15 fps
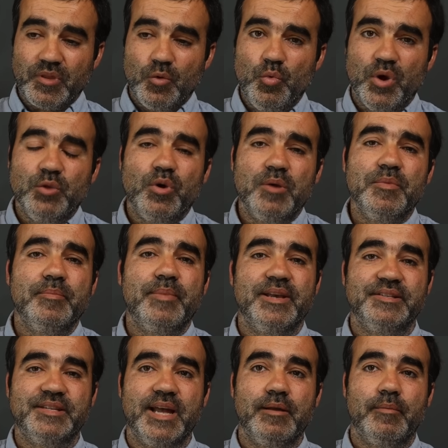What do I mean
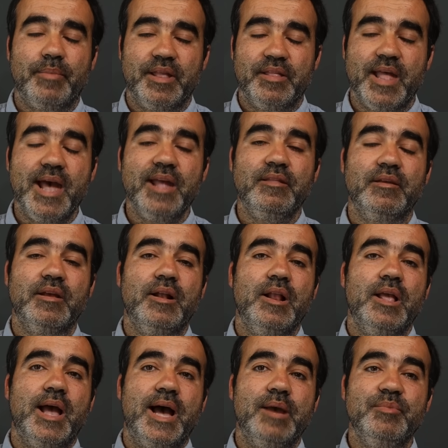by that? By that?
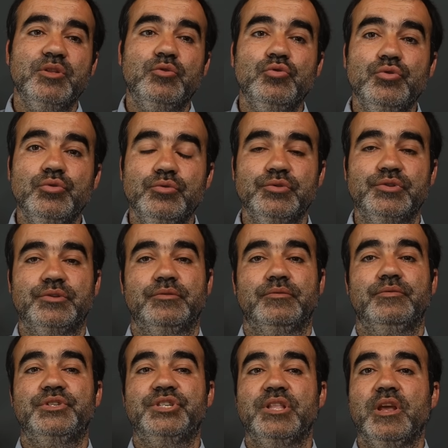I mean to use
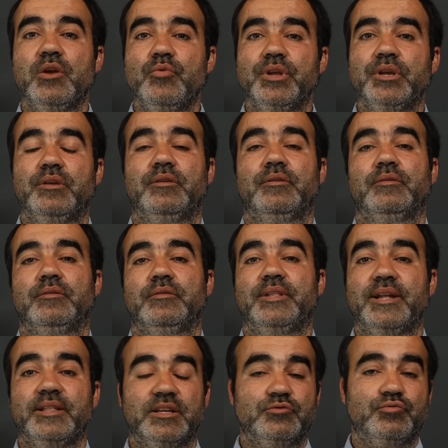generic
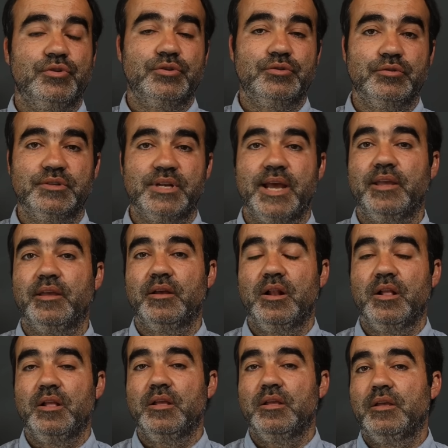data structures like
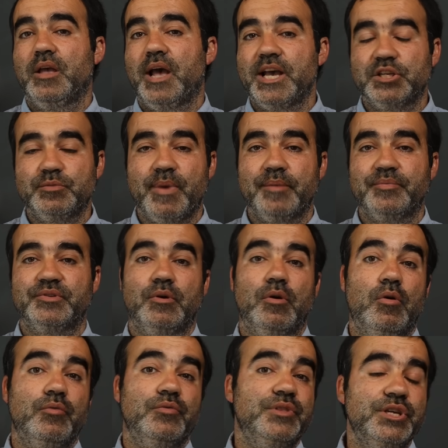hash maps
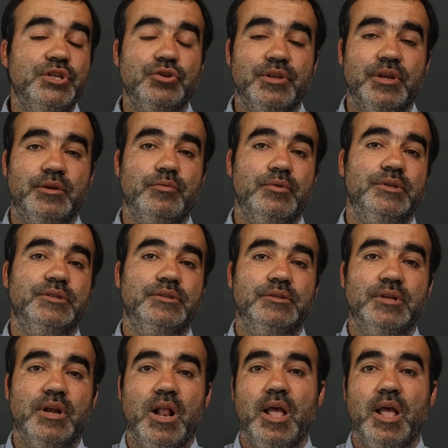or dictionaries,